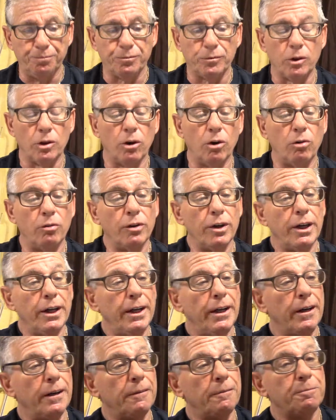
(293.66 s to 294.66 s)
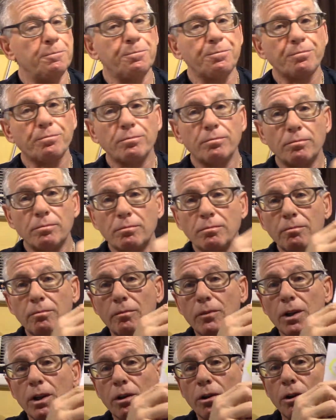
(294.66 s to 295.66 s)
Over here,
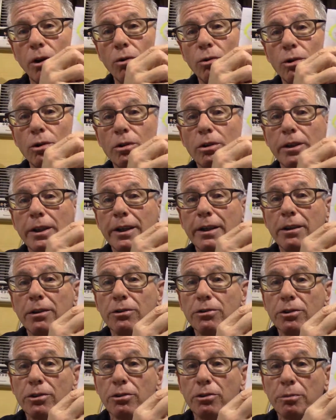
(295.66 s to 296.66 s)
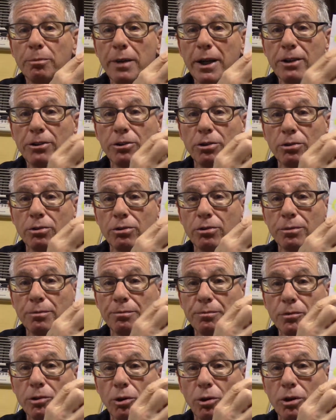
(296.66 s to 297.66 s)
local deals and specials.
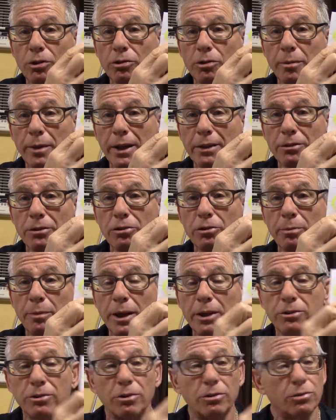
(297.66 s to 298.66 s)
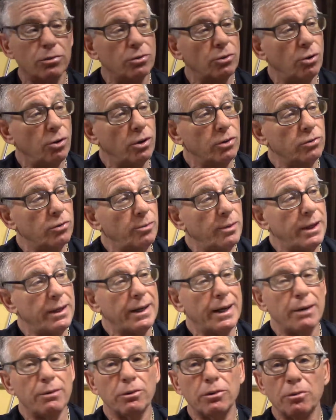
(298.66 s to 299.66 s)
talks about the specials, talks about
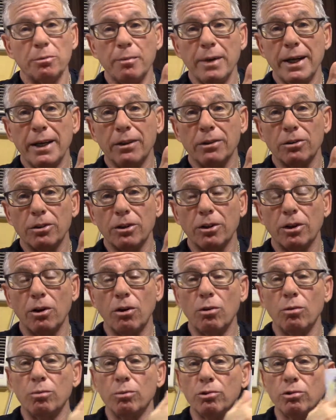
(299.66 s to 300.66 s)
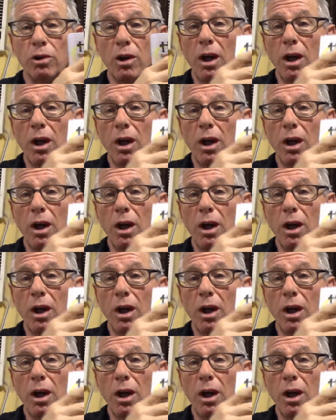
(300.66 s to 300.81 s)
how it's mailed to the homes.